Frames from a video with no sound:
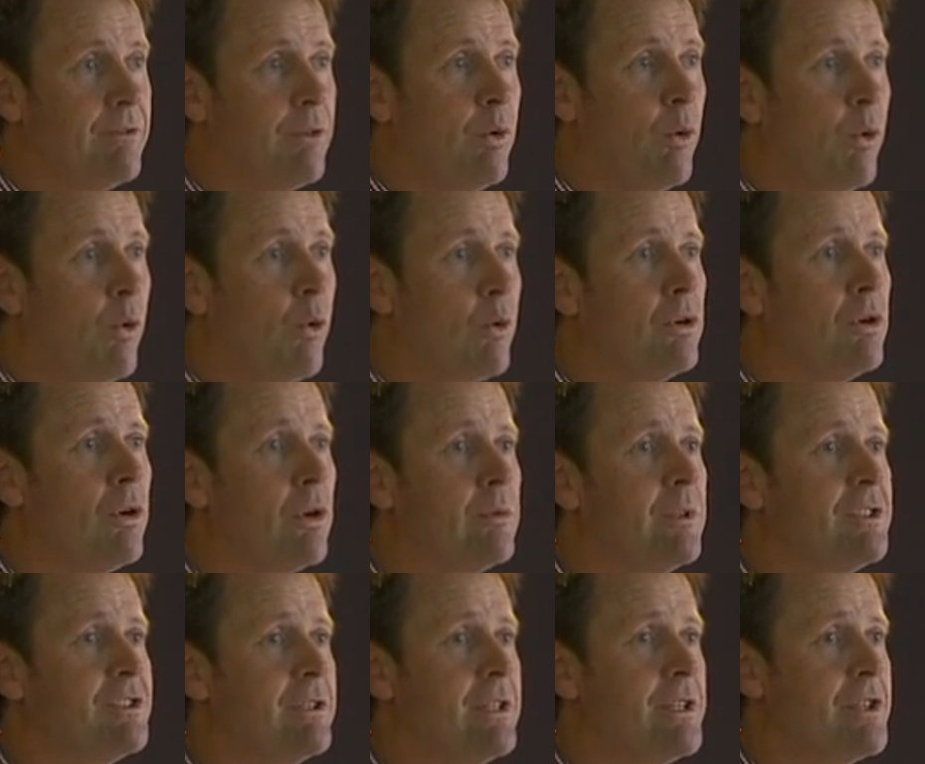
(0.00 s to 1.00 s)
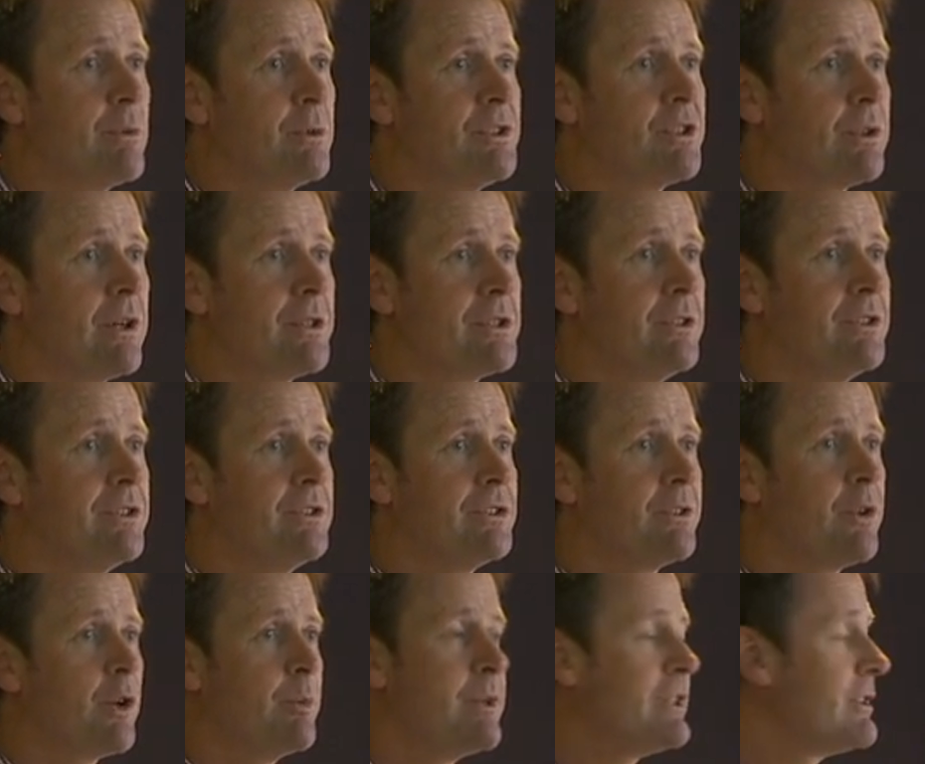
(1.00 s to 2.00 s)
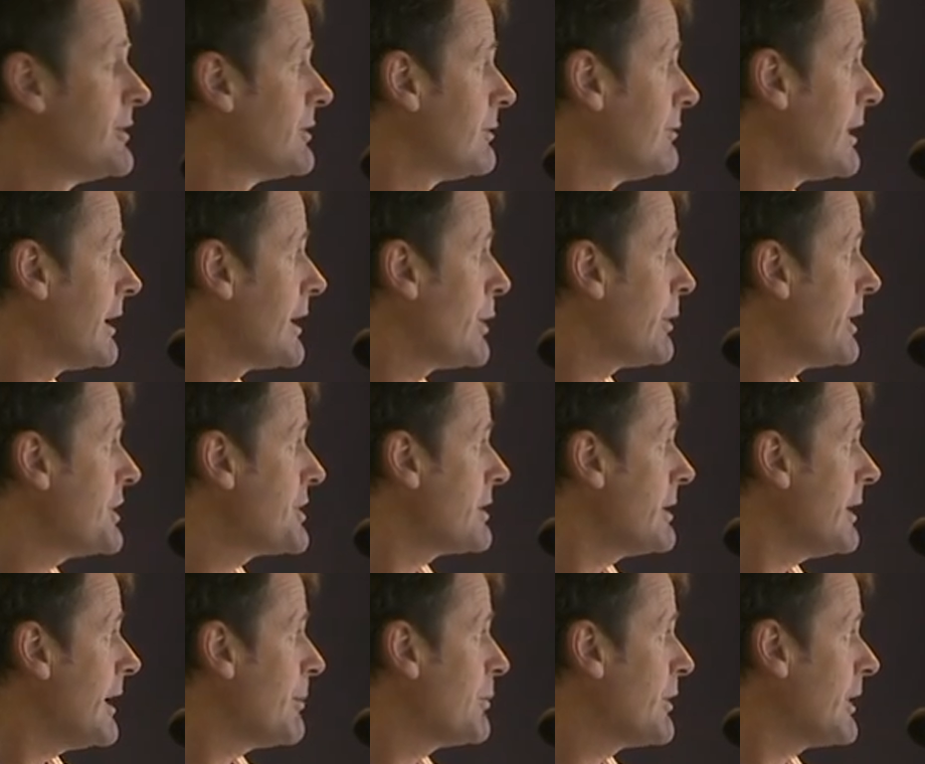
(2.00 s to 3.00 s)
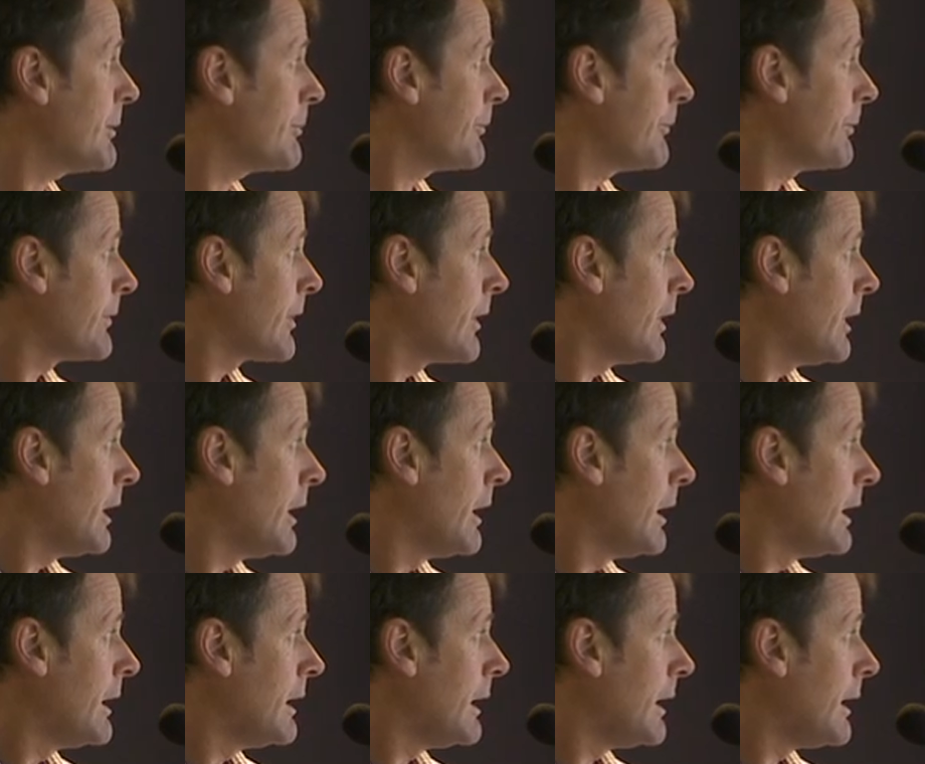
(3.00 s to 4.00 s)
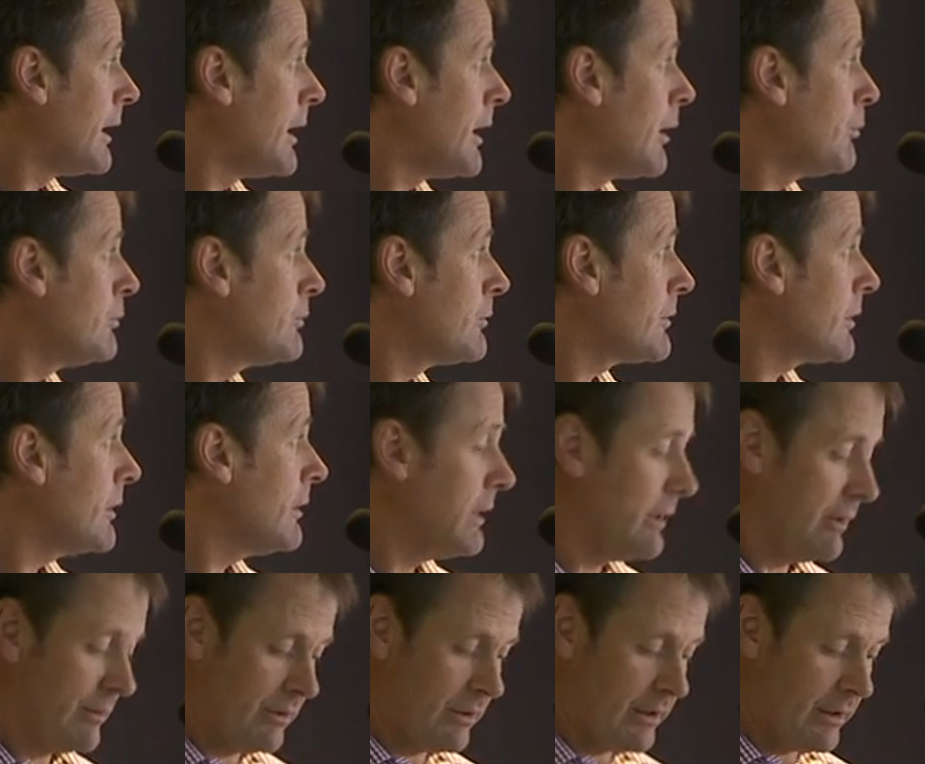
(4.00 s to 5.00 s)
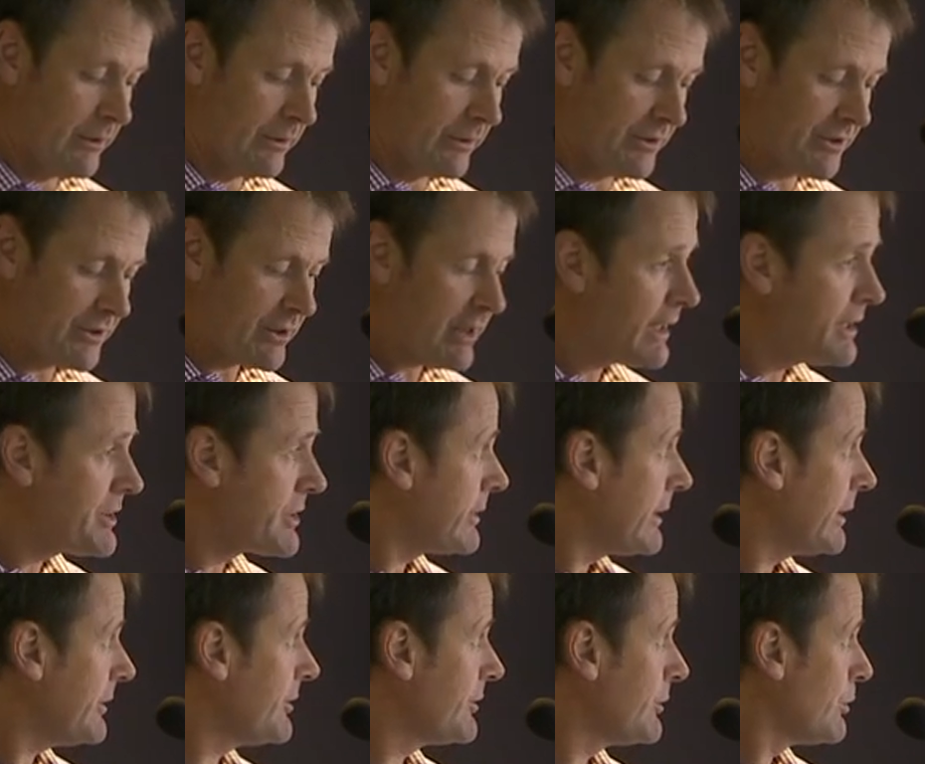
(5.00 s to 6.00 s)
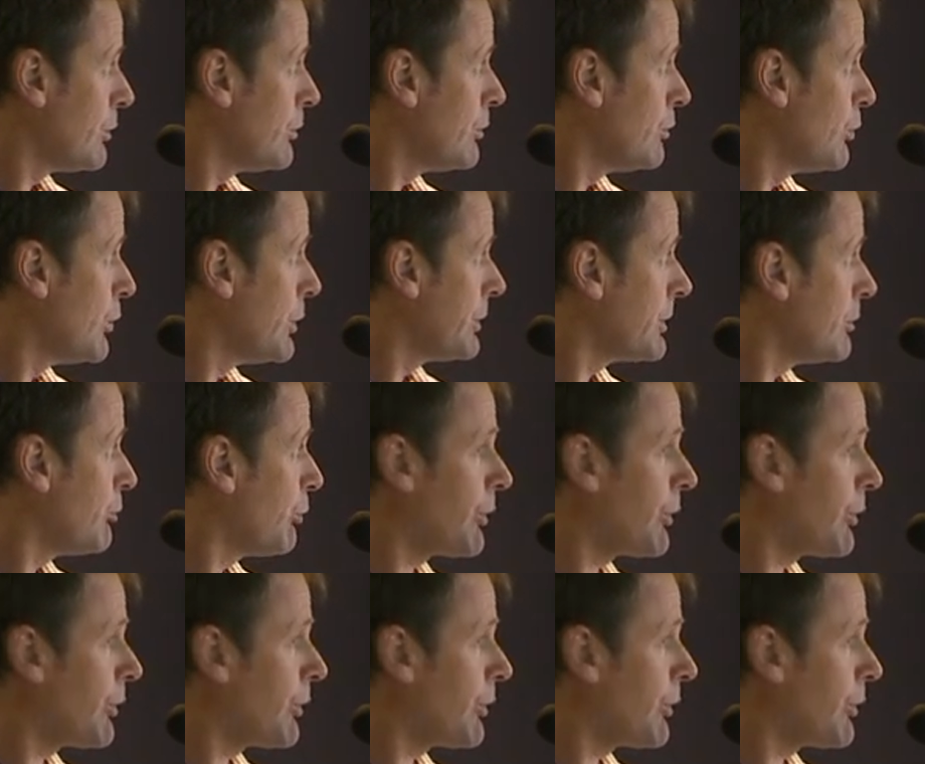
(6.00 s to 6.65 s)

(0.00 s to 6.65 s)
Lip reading: for all non-residential structures, there's got to be this evaluation happening. At this stage, that's still work in